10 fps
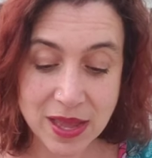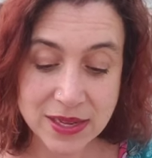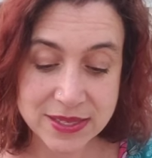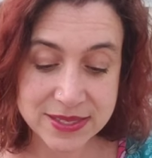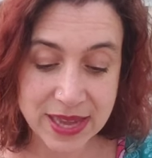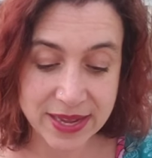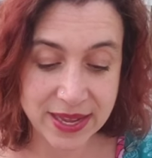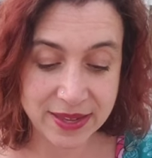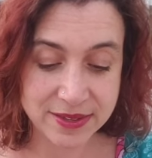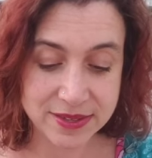
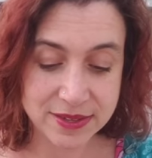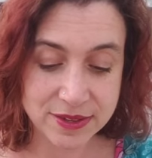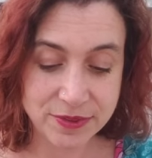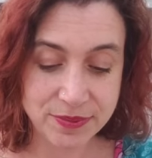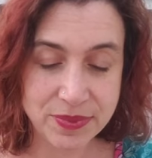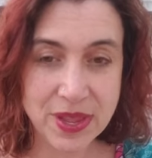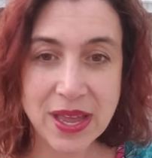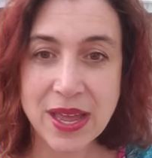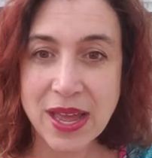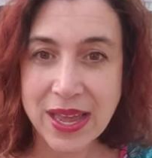Second,
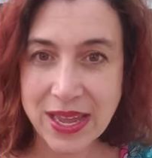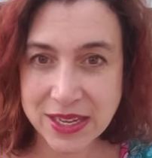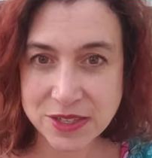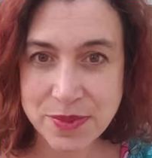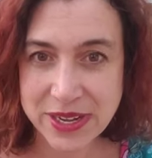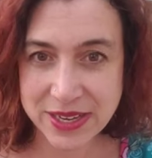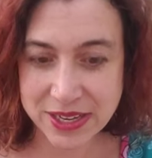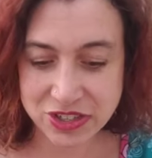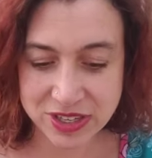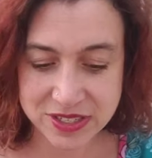is my
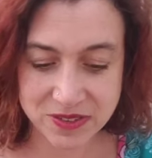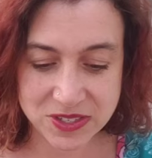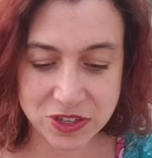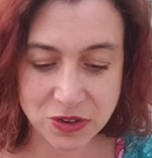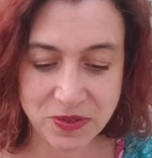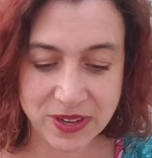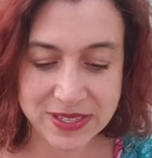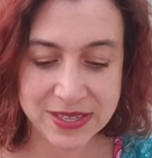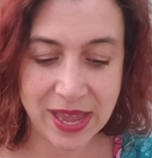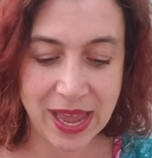digestive
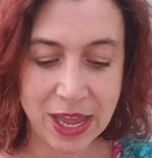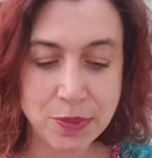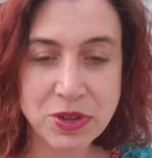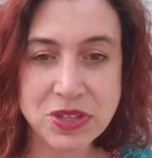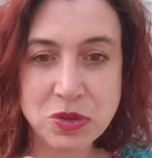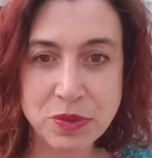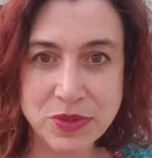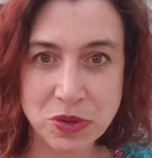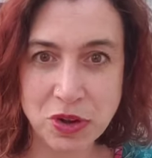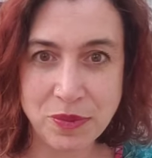surface able to
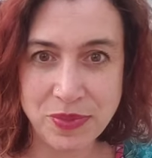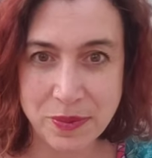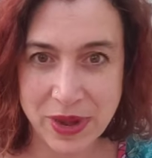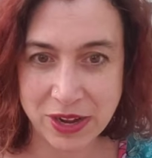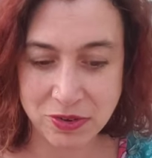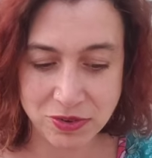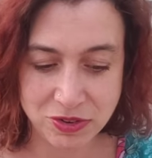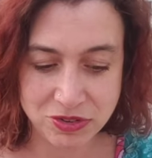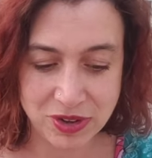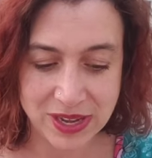absorb the
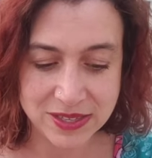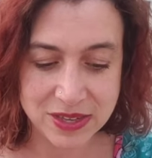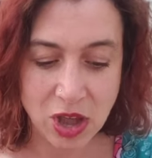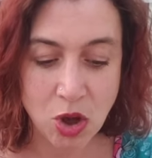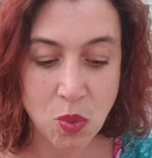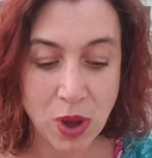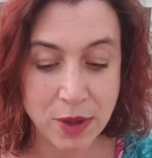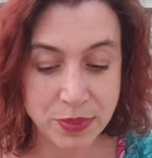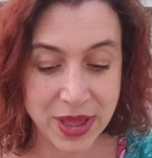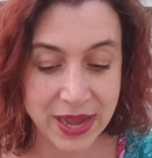micronutrients while
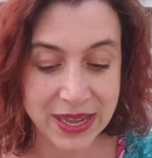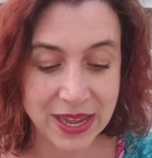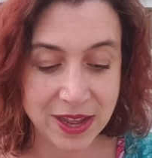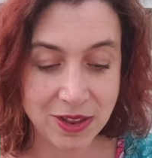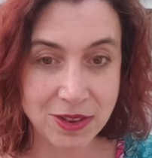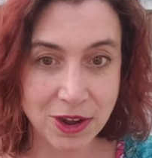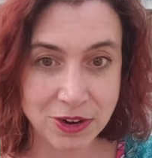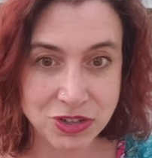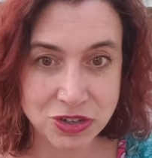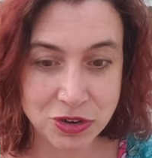blocking
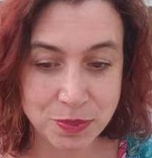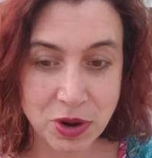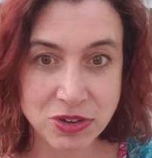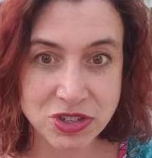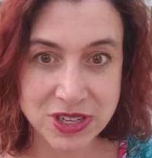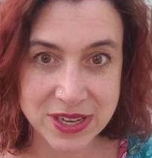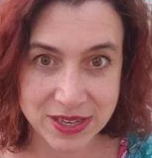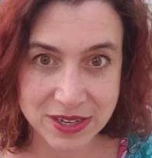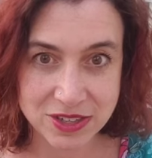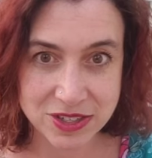larger, partially
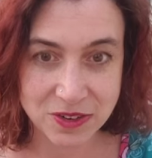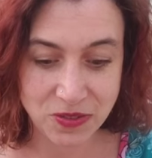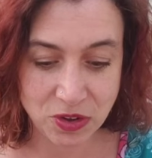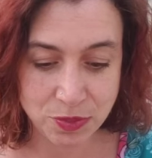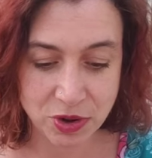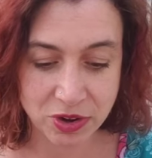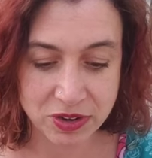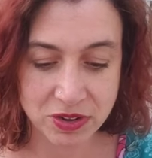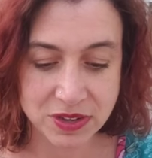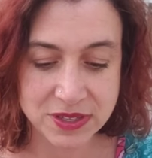digested food
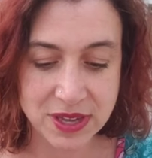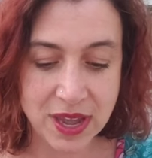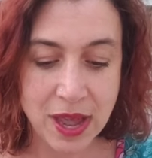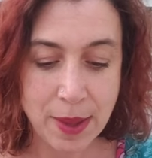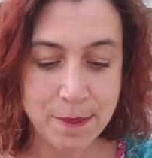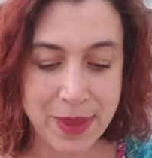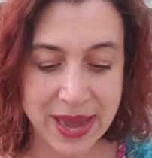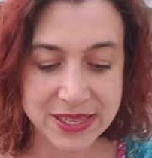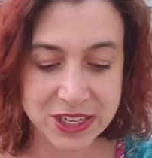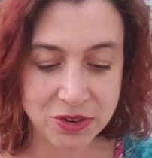particles,
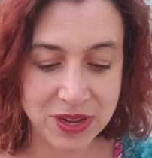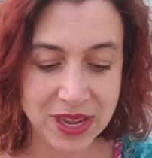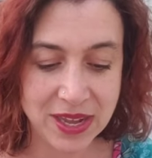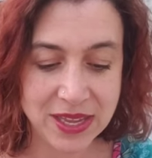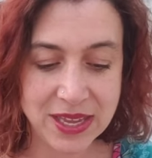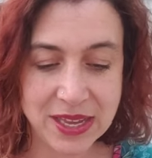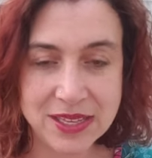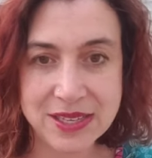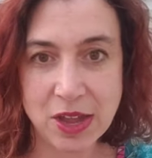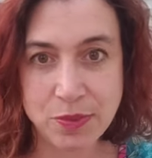bacteria,
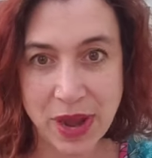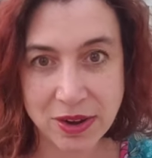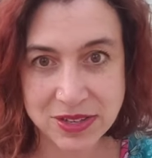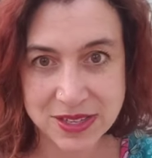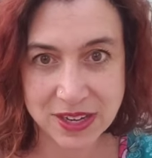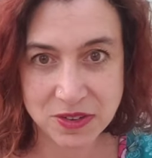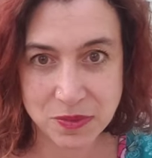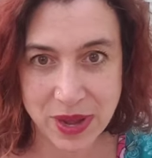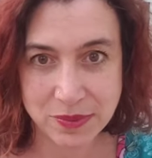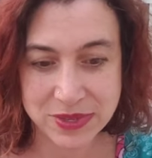yeast, and parasites from
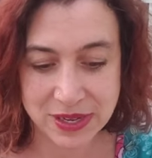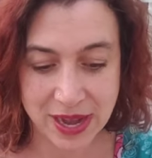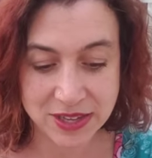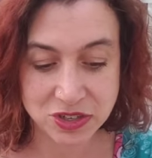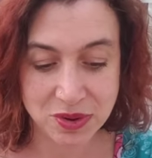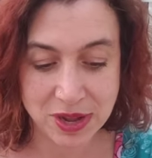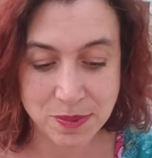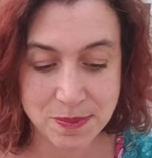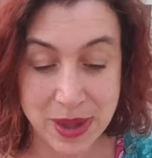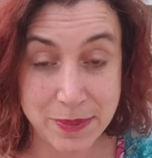entering
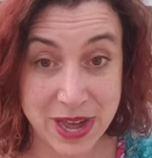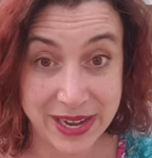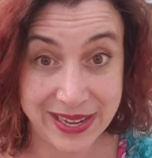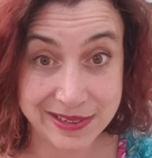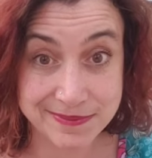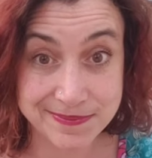my body?